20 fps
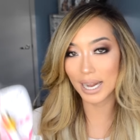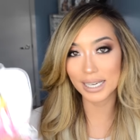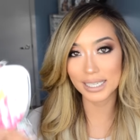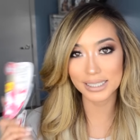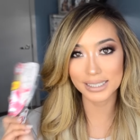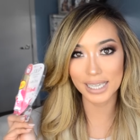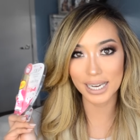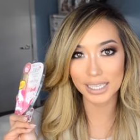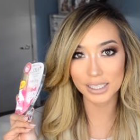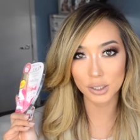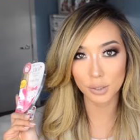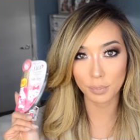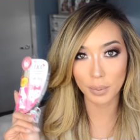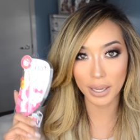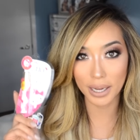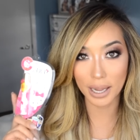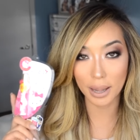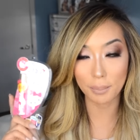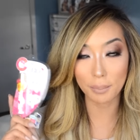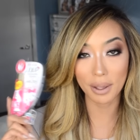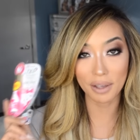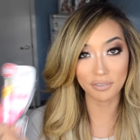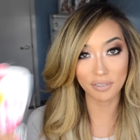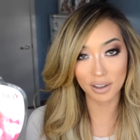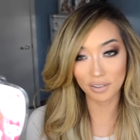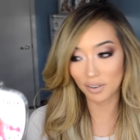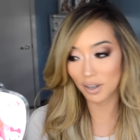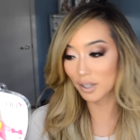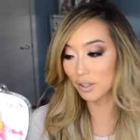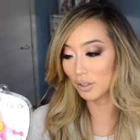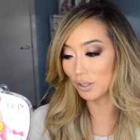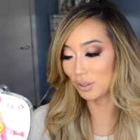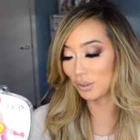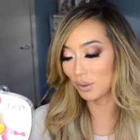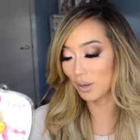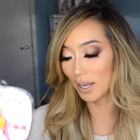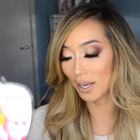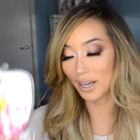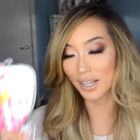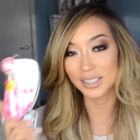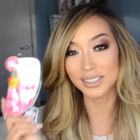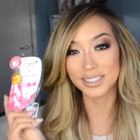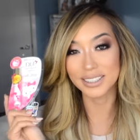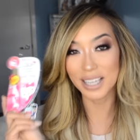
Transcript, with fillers: I decided to pick up my favorite glue. I got